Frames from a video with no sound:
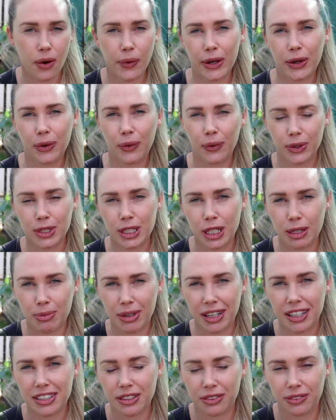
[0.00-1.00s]
in autumn
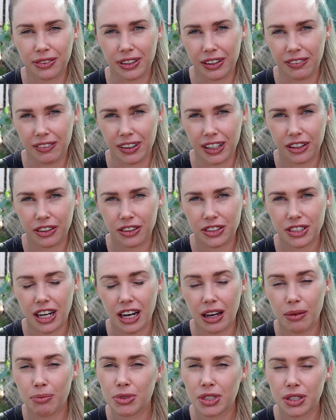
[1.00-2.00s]
it's a really, really good
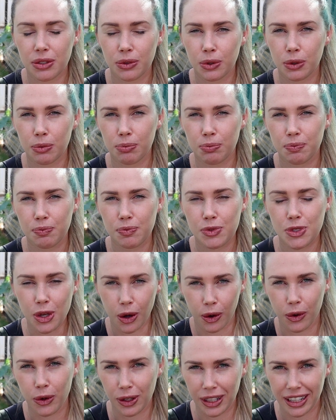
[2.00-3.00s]
time to
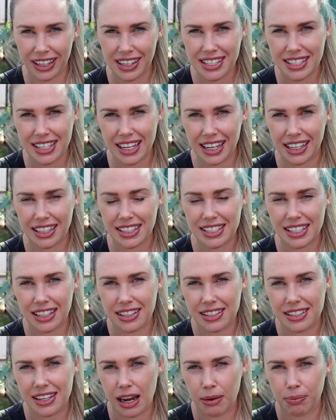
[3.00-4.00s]
sow your lettuce seeds
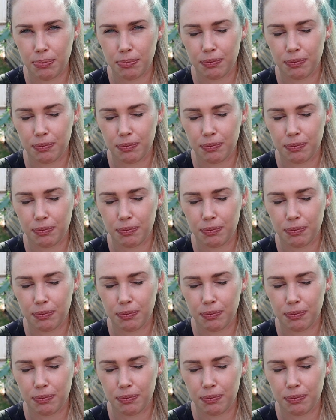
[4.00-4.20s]
and start